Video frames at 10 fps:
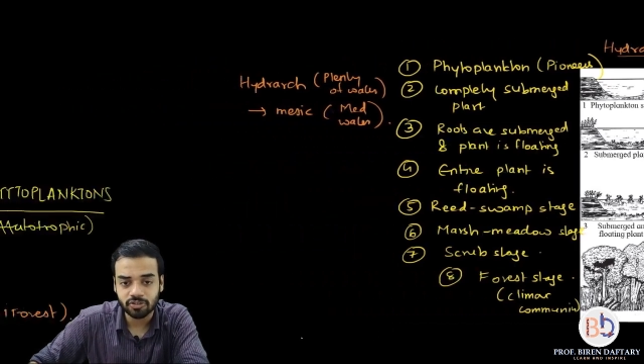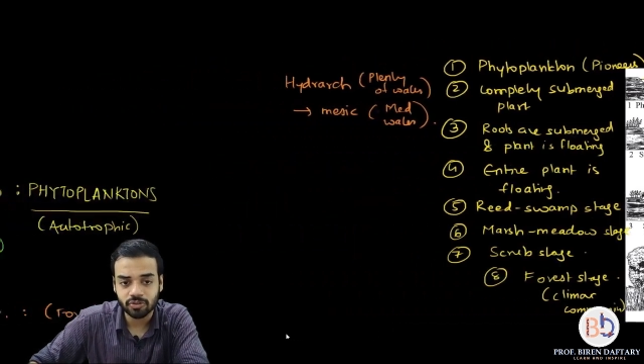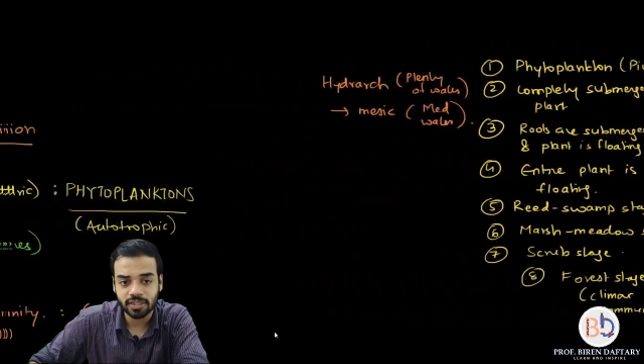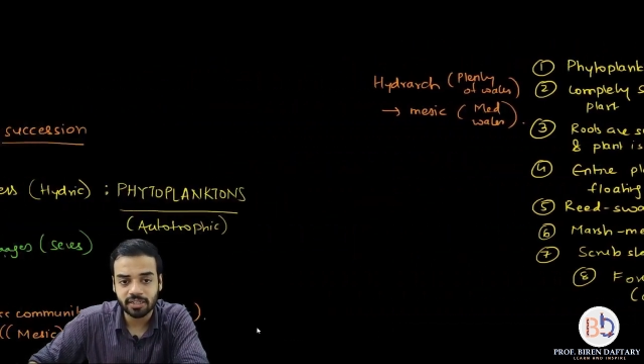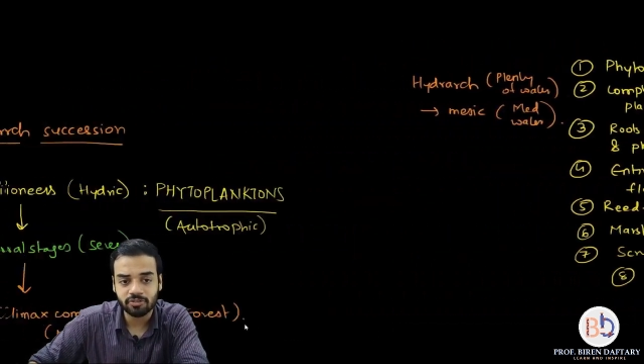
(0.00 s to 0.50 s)

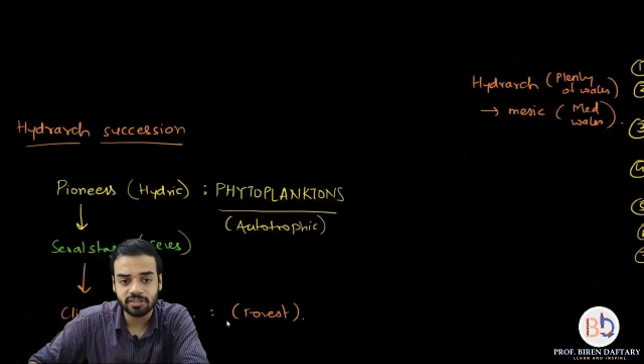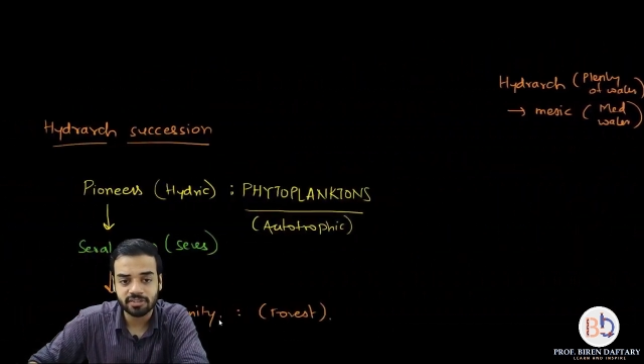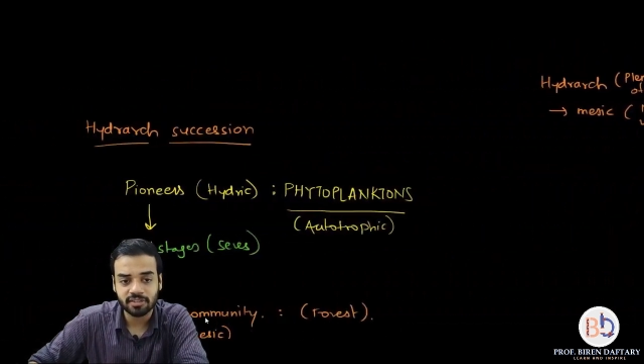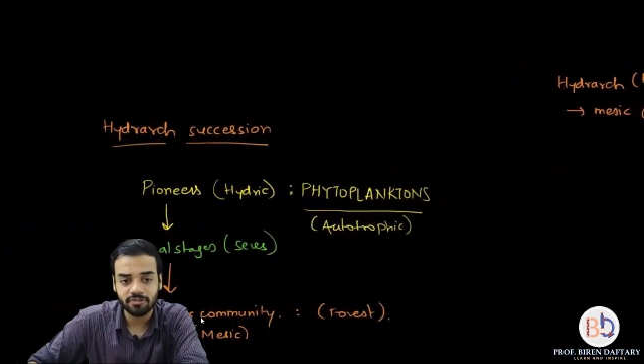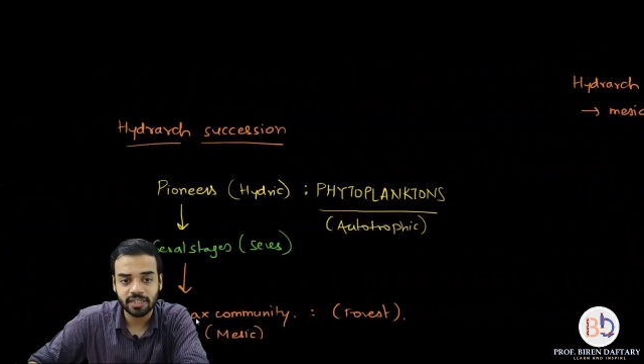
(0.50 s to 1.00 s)
Okay, now this
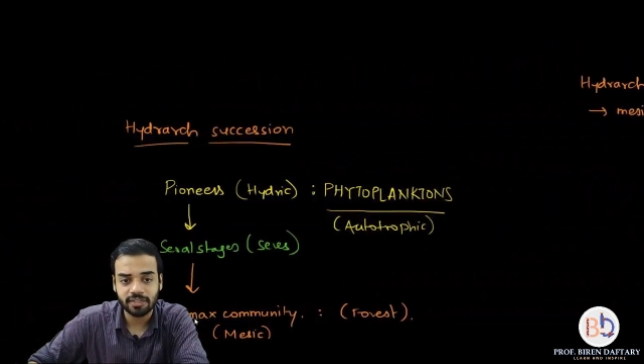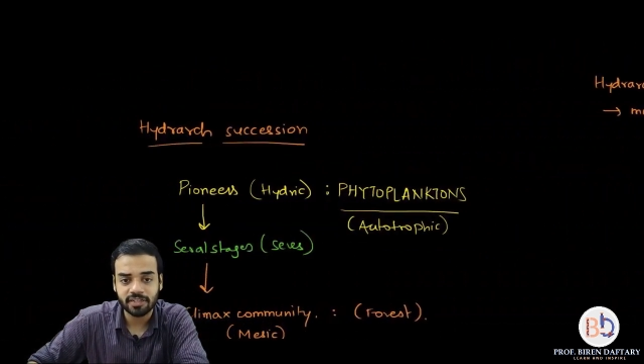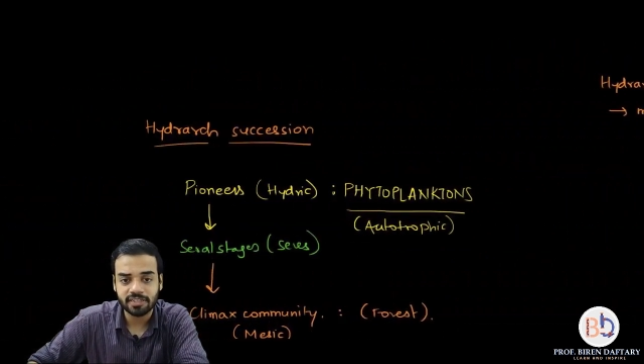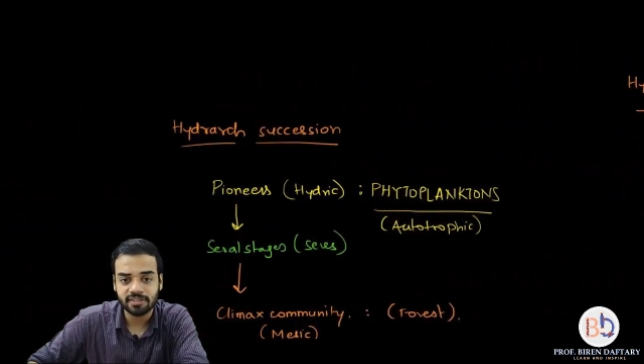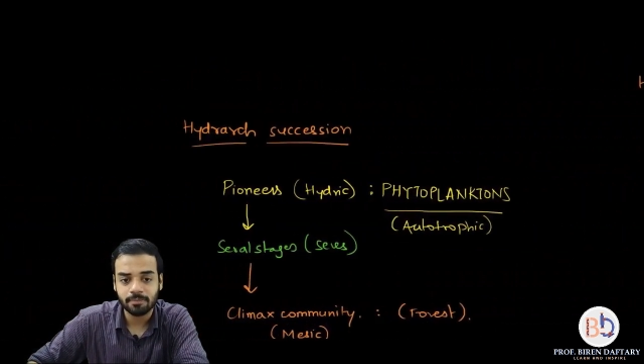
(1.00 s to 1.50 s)
is a
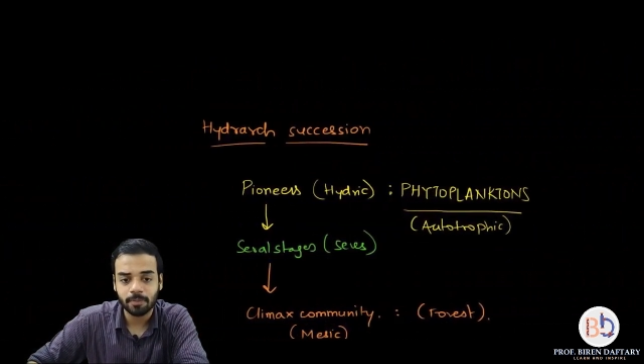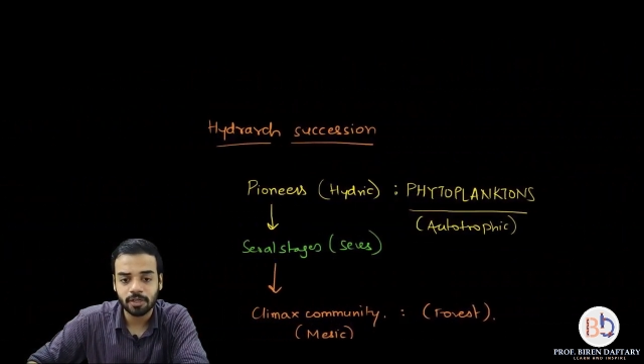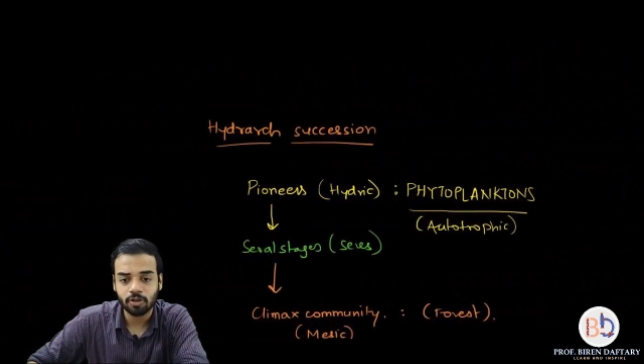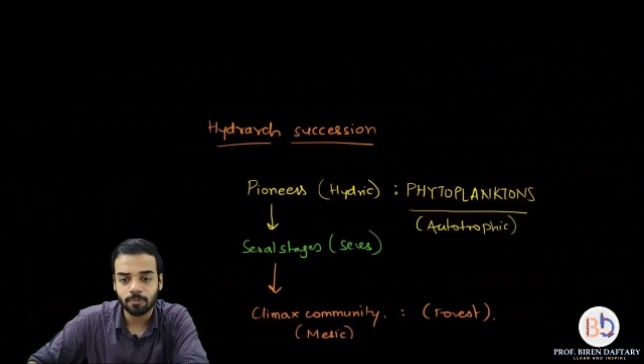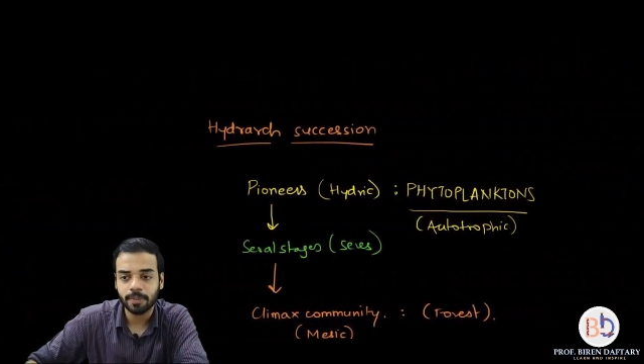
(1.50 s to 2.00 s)
very simple
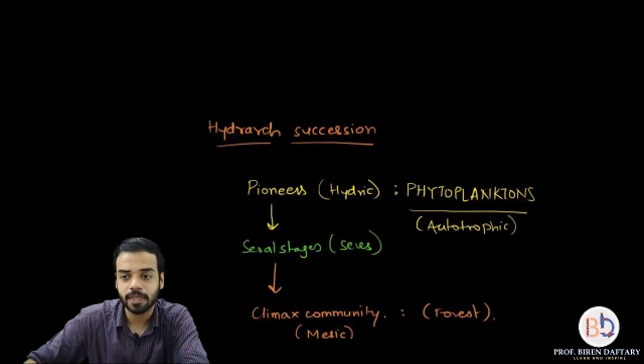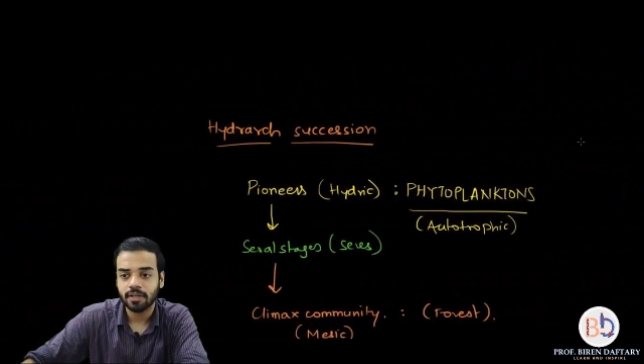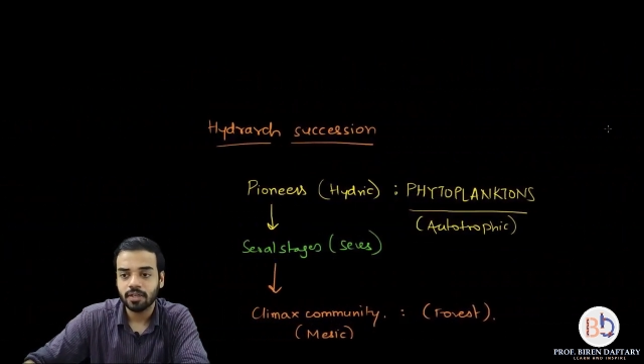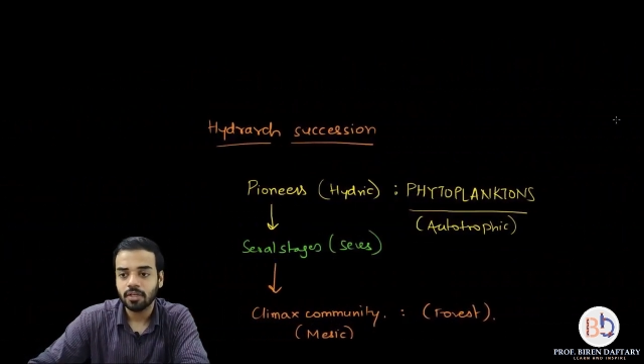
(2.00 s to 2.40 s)
topic.